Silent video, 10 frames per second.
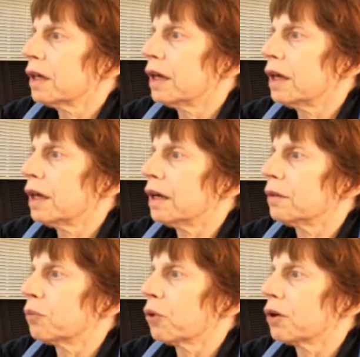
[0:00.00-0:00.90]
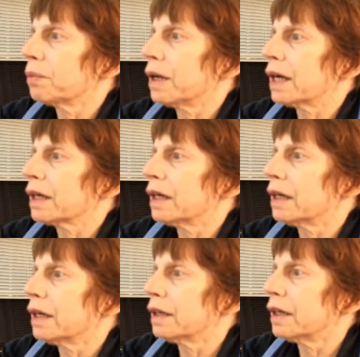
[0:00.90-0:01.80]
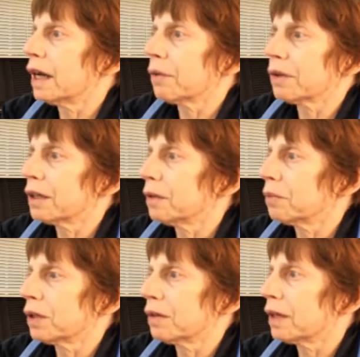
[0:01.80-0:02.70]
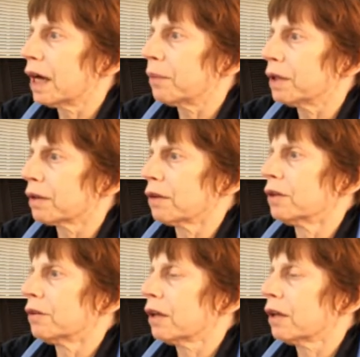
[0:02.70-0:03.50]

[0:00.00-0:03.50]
and brought it back in, and now it seems as happy as a little